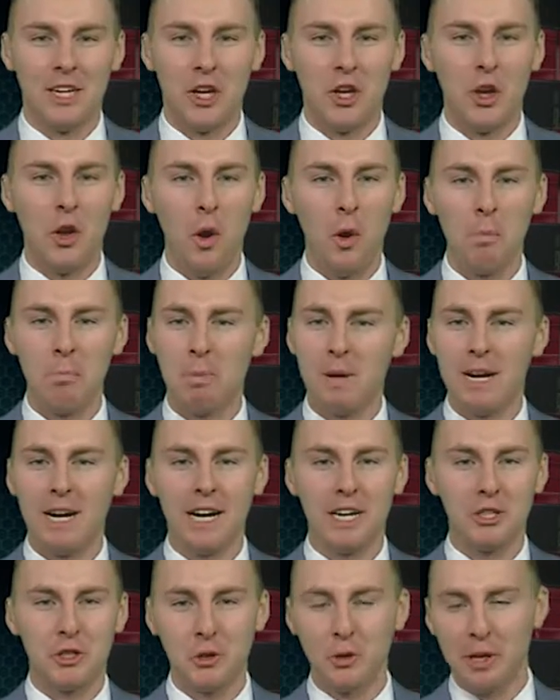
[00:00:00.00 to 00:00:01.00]
Nope,
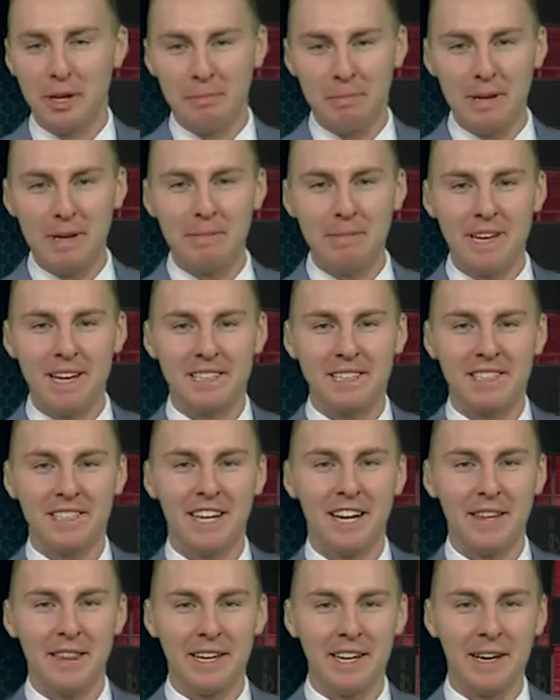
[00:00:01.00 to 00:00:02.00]
uh, Julian beat me, as he
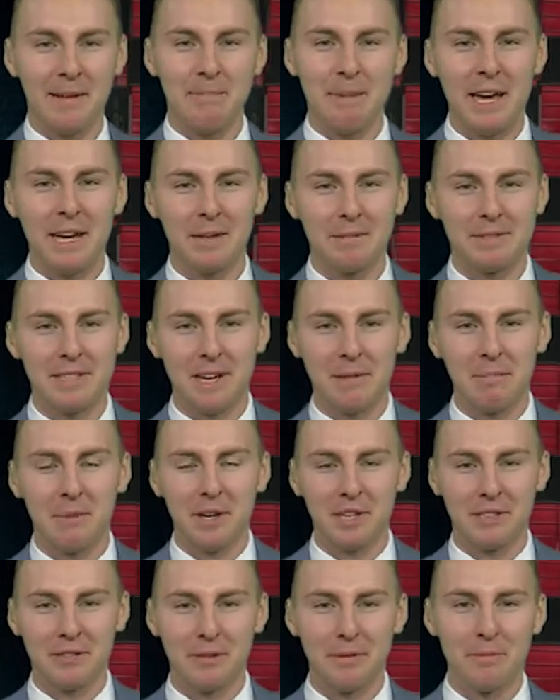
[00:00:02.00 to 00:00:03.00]
said. I think I paid him 10
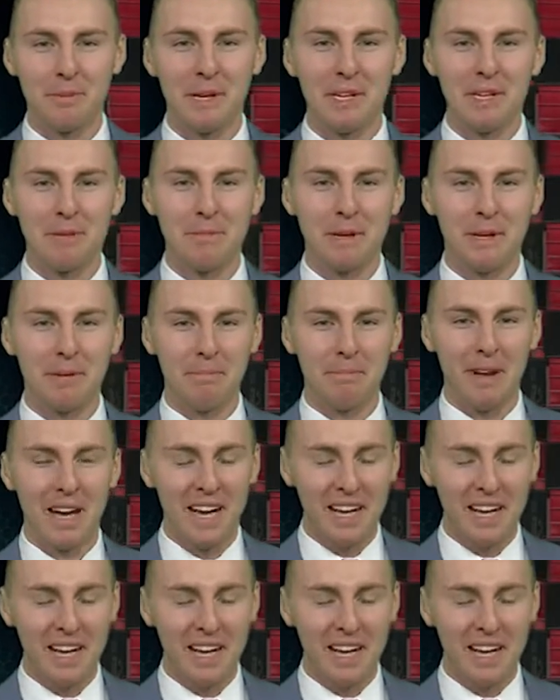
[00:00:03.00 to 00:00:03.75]
bucks for beating me.